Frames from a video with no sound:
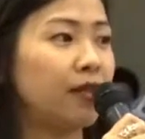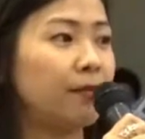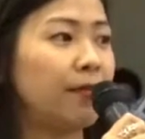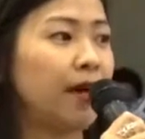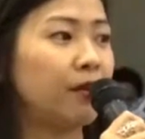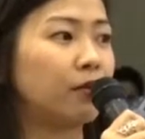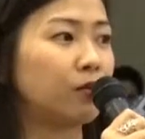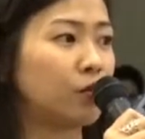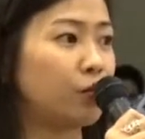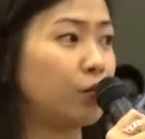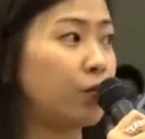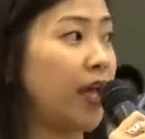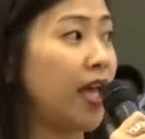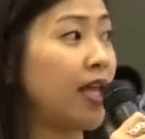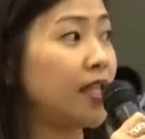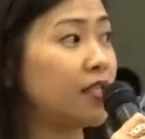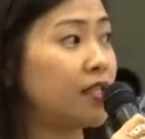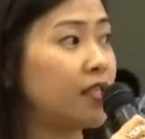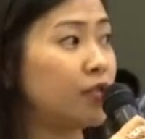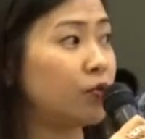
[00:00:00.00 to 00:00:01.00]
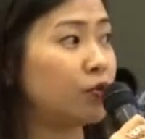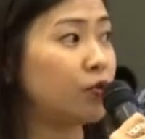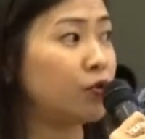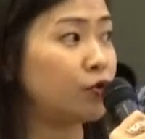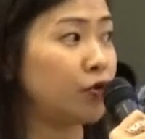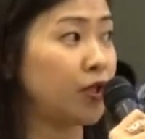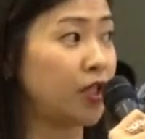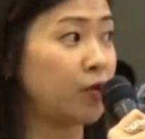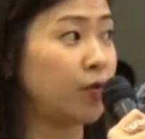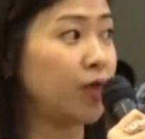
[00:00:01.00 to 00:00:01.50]
about 280 to
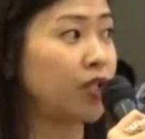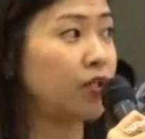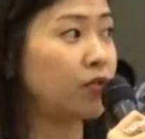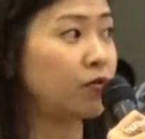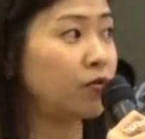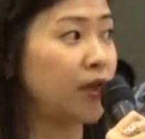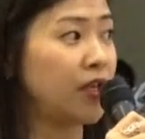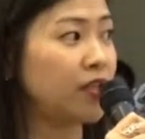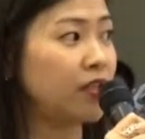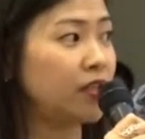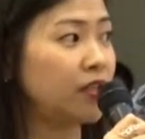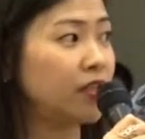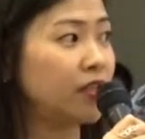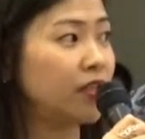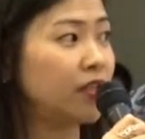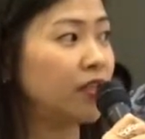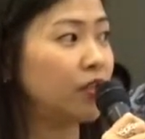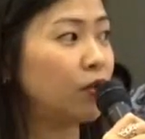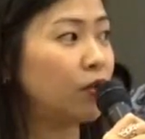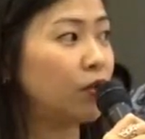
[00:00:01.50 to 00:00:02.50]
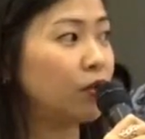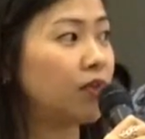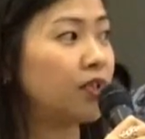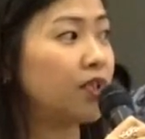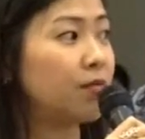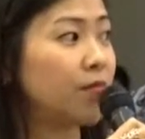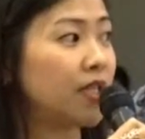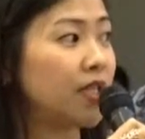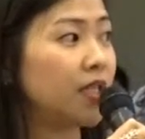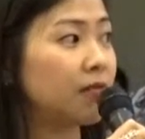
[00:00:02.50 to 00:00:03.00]
320 range over
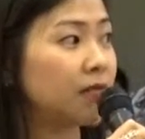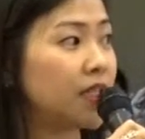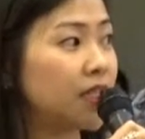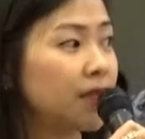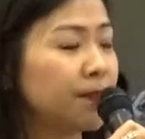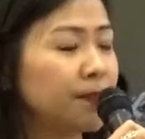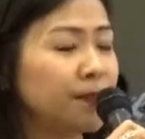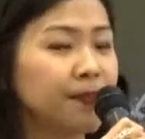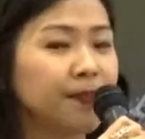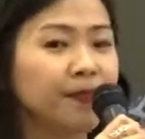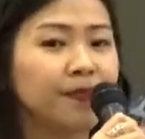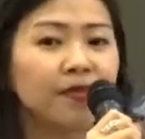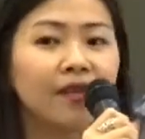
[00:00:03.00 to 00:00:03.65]
the medium term.